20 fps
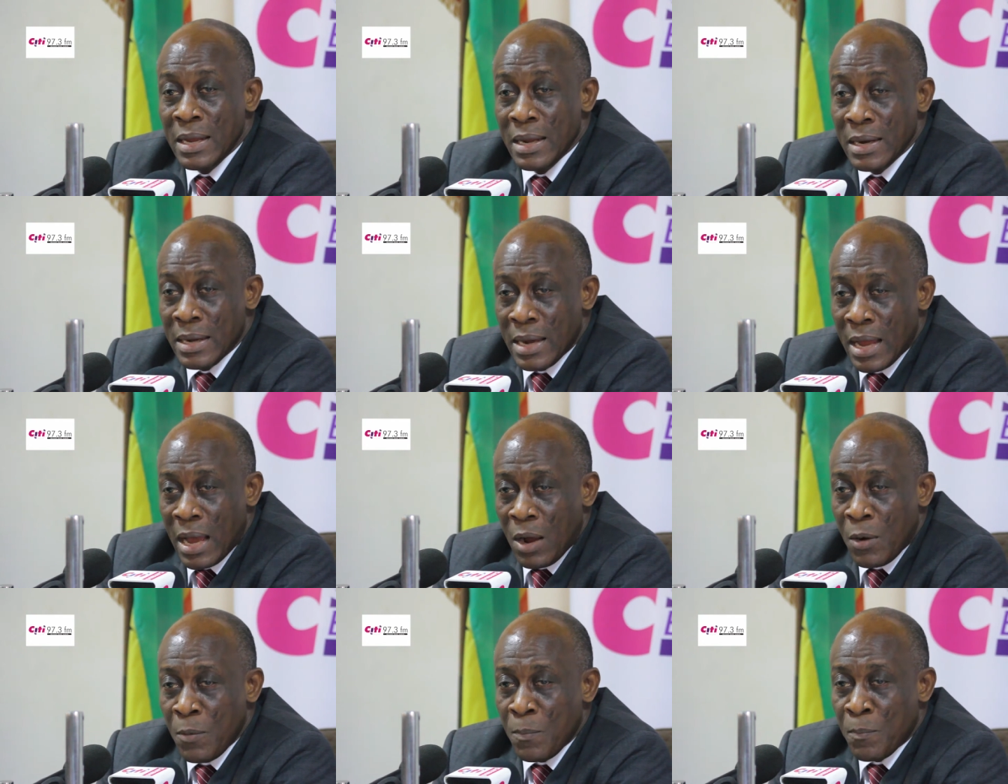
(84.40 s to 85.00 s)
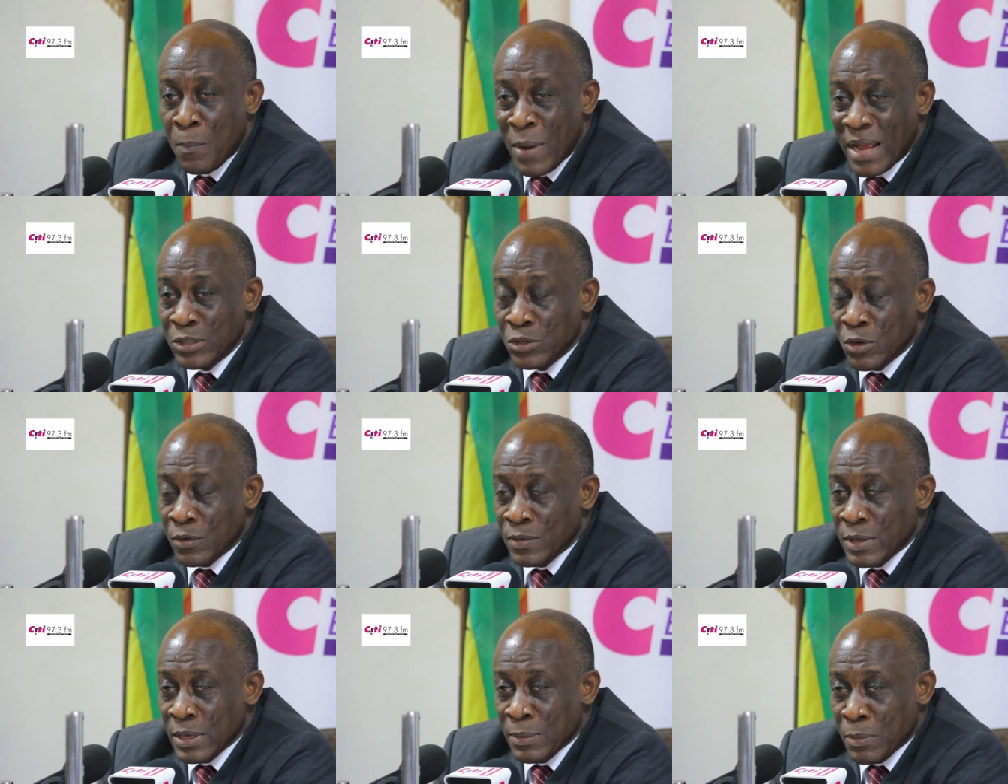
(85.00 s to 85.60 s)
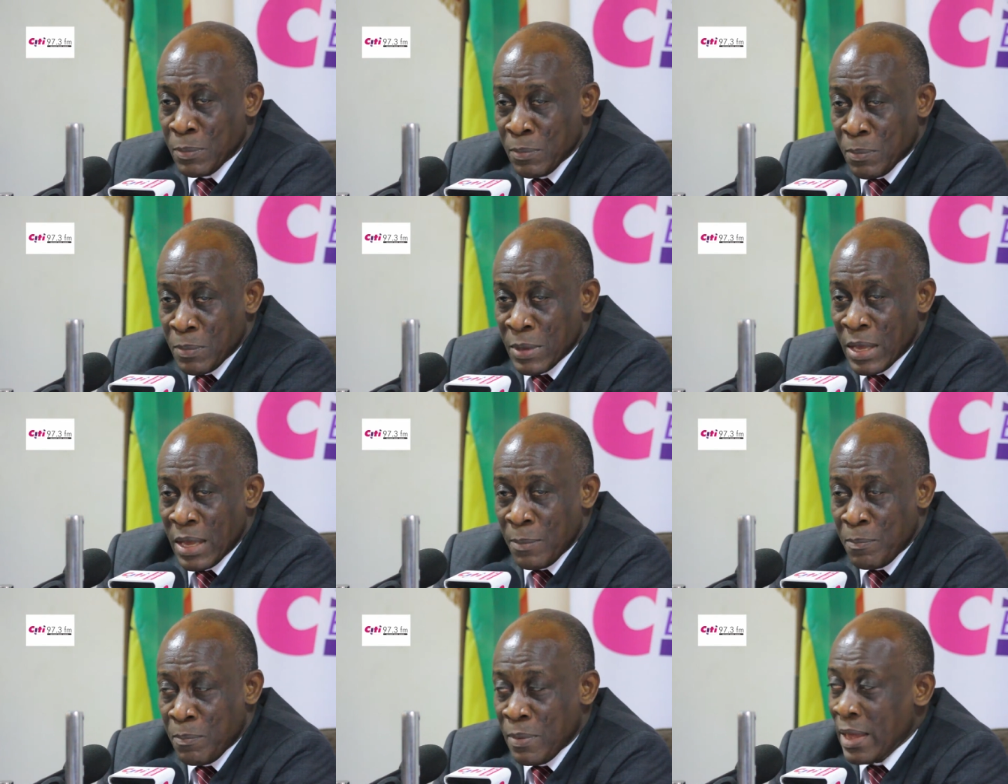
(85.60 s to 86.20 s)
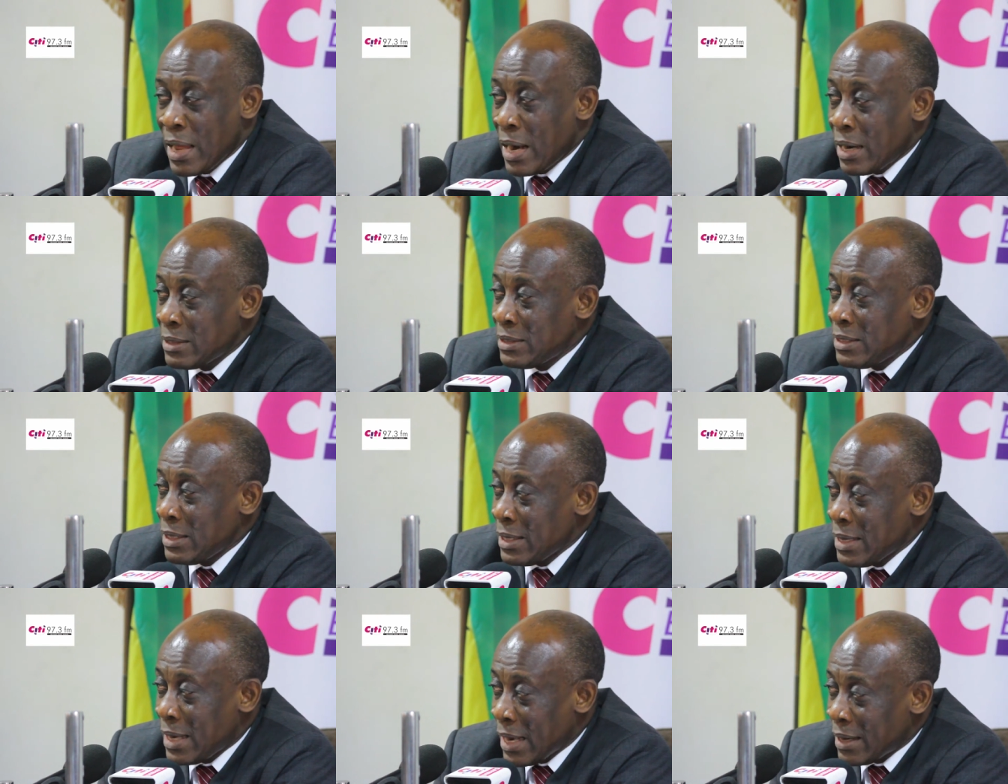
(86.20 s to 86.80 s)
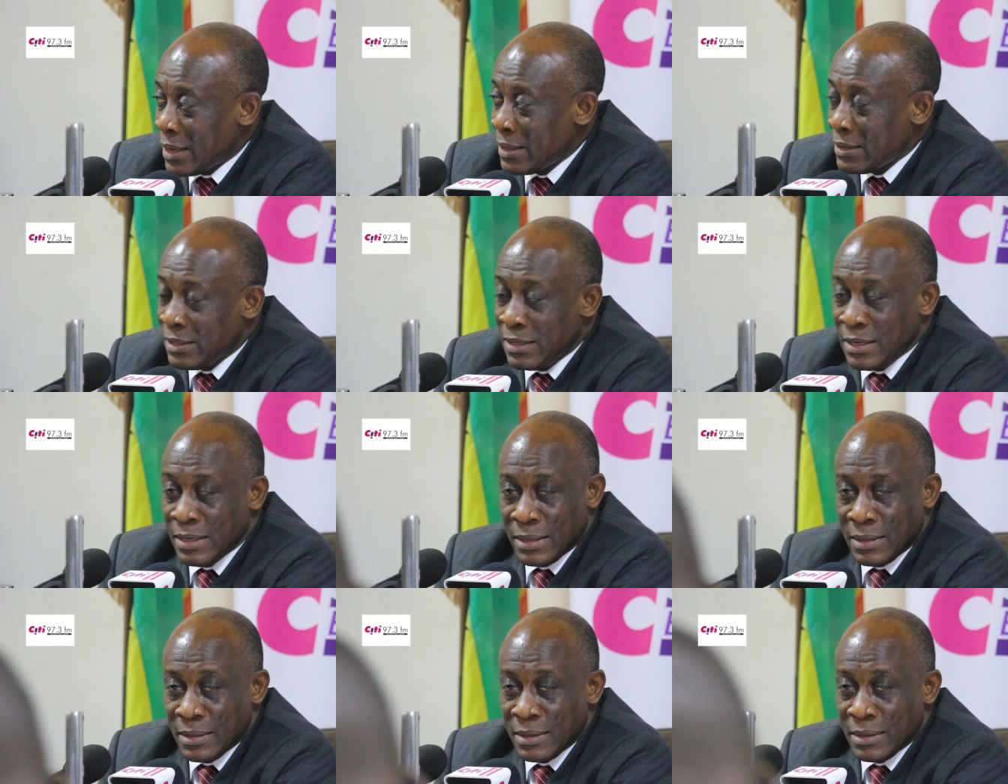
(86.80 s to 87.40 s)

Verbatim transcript: Now, part of the PRG guarantee